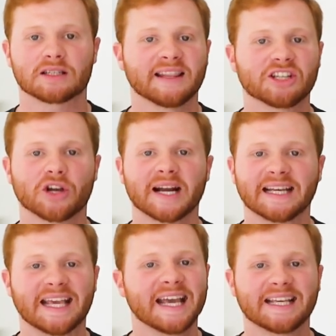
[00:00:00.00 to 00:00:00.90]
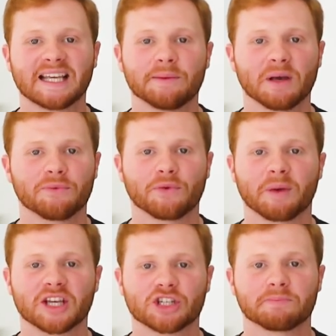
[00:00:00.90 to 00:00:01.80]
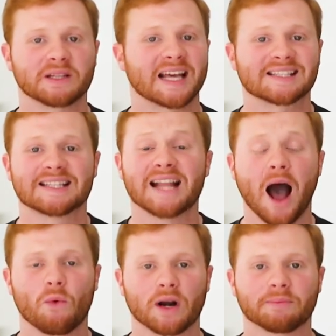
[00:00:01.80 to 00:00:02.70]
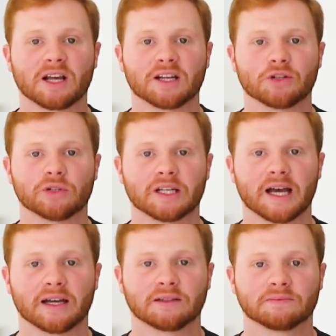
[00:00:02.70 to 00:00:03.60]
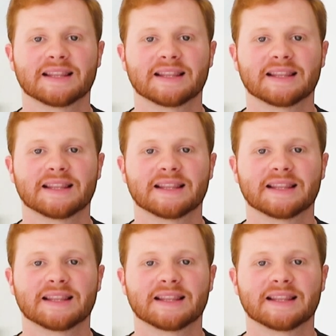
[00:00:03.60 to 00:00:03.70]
and they try to gatekeep information, but that's not what I'm going to do today.